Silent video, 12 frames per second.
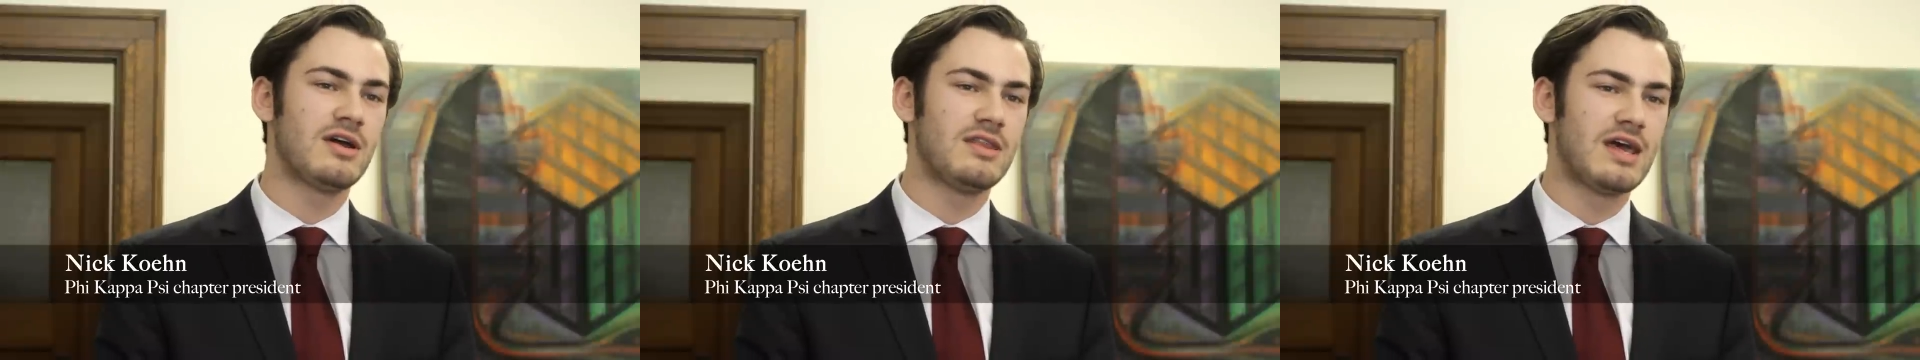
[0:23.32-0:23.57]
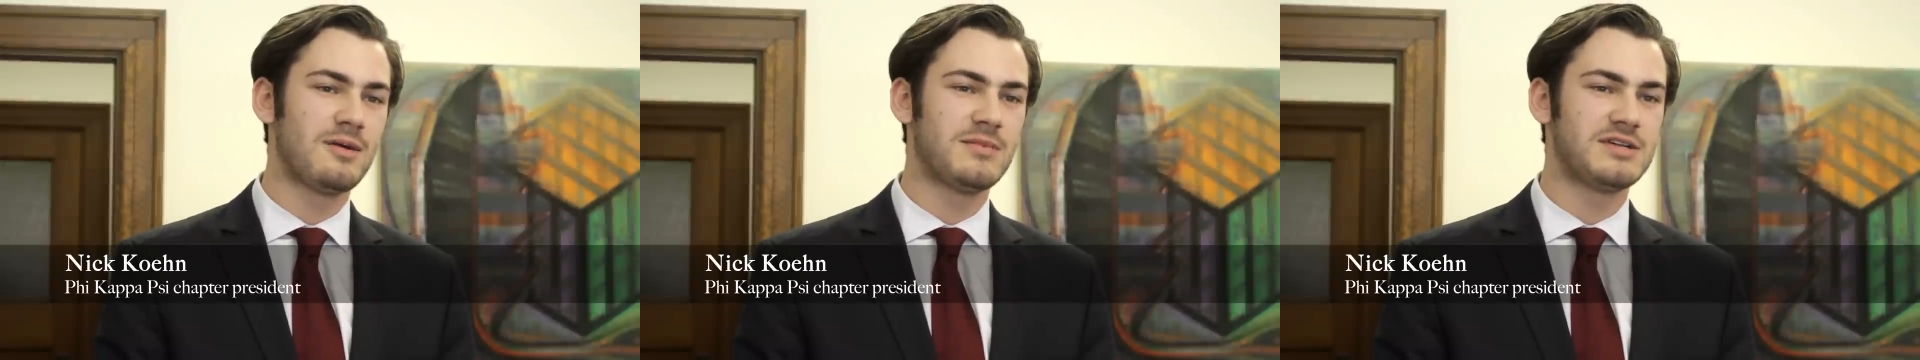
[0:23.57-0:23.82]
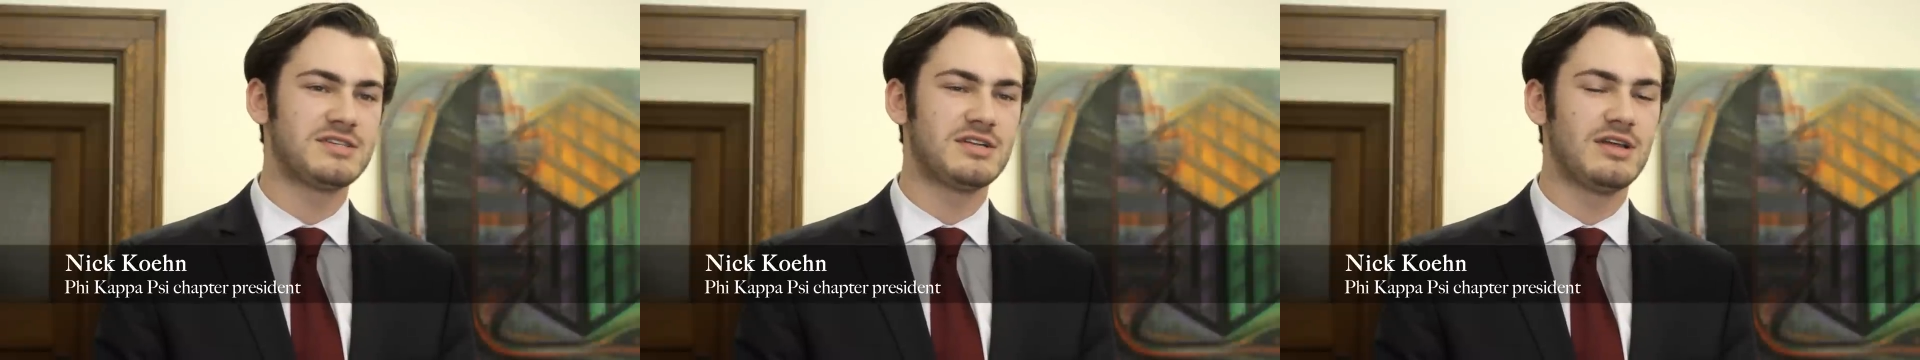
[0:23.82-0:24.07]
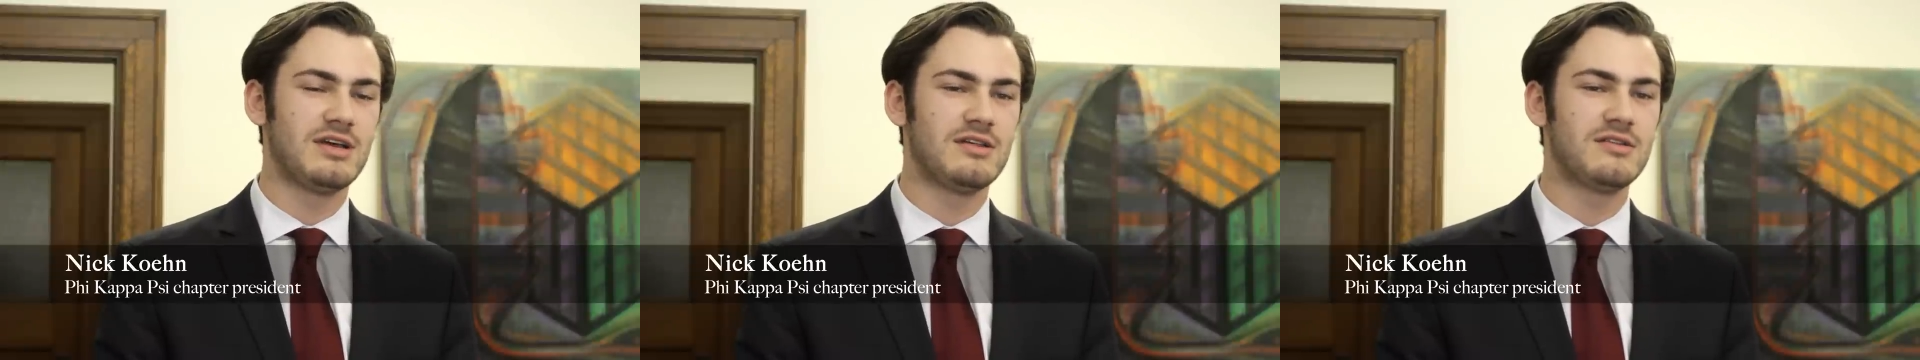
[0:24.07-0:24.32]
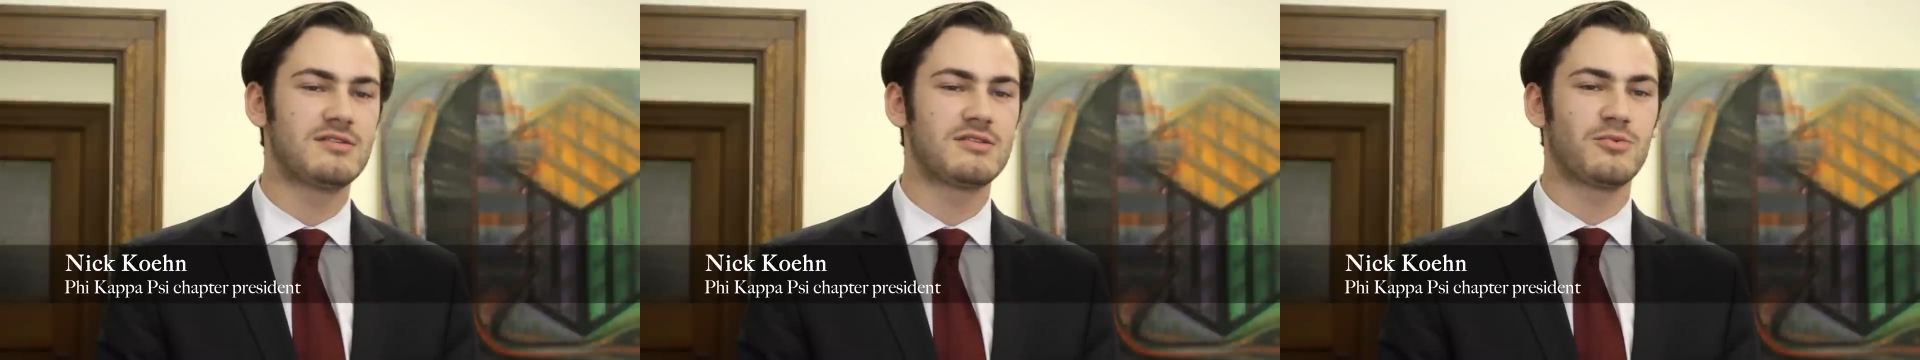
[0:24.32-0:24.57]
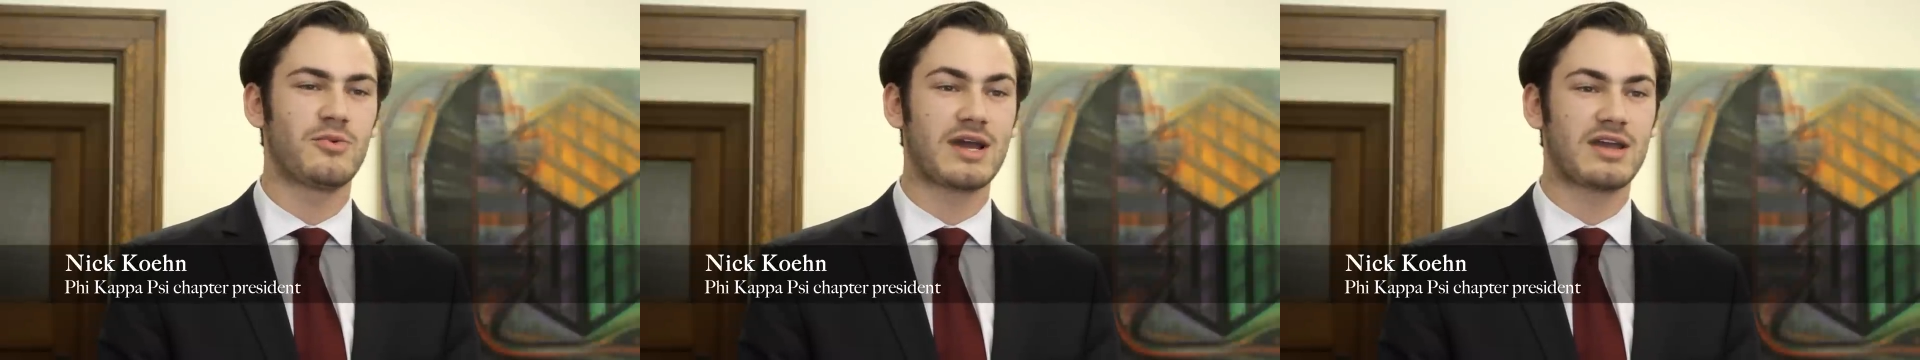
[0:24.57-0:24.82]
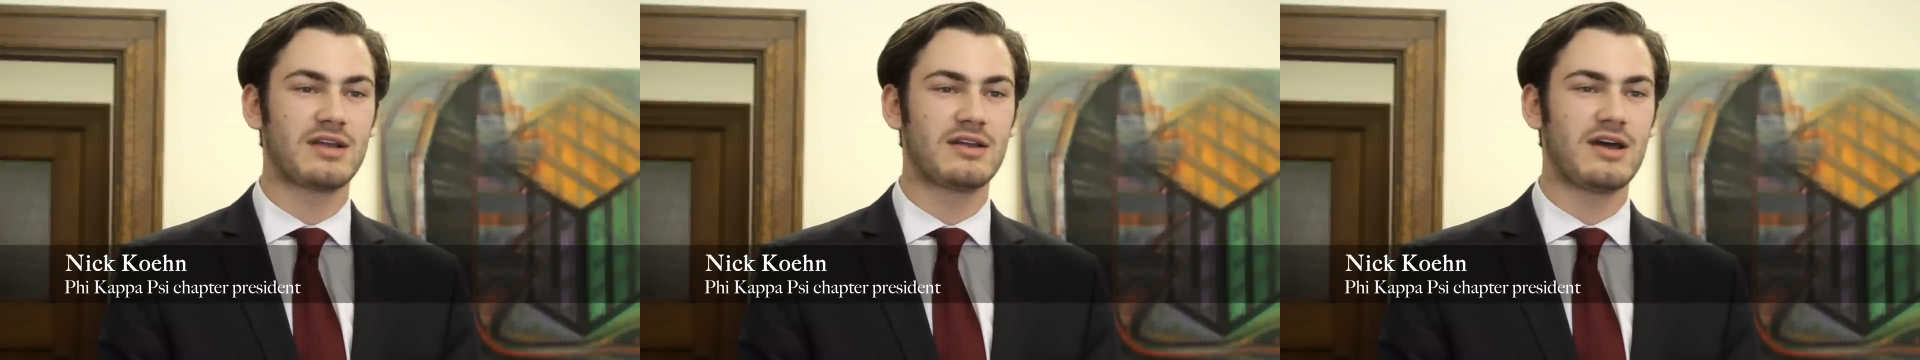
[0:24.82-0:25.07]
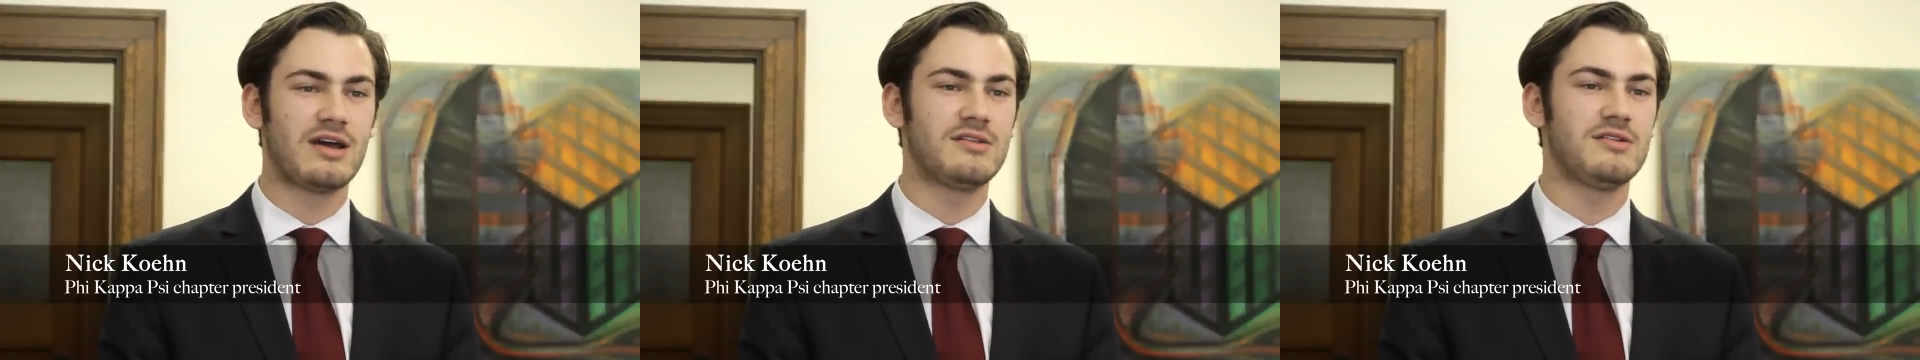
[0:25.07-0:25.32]
And that mission is to
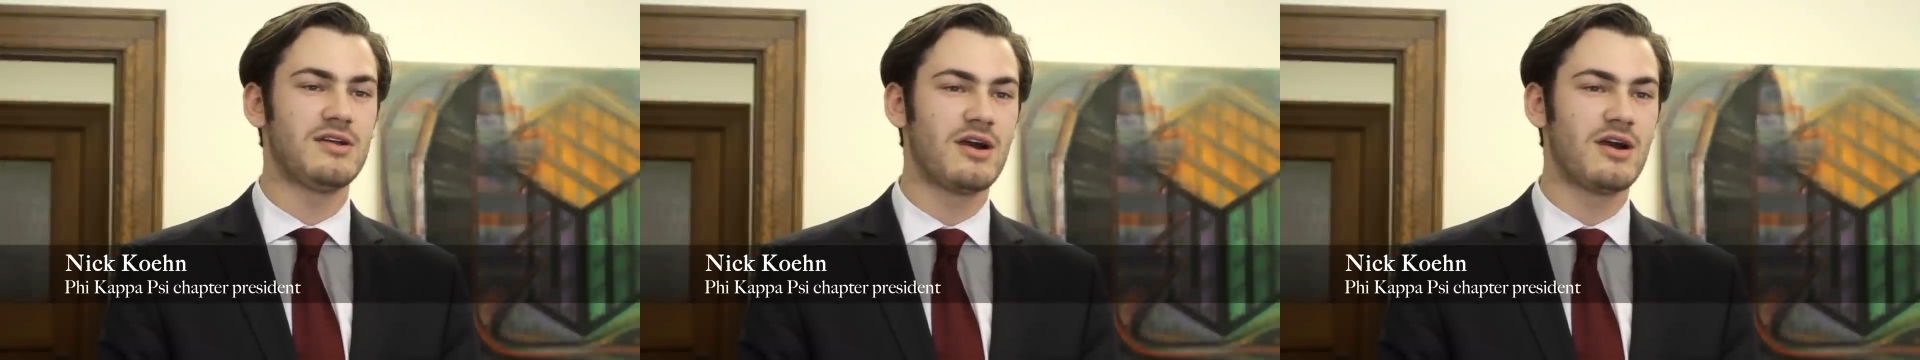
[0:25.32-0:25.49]
recognize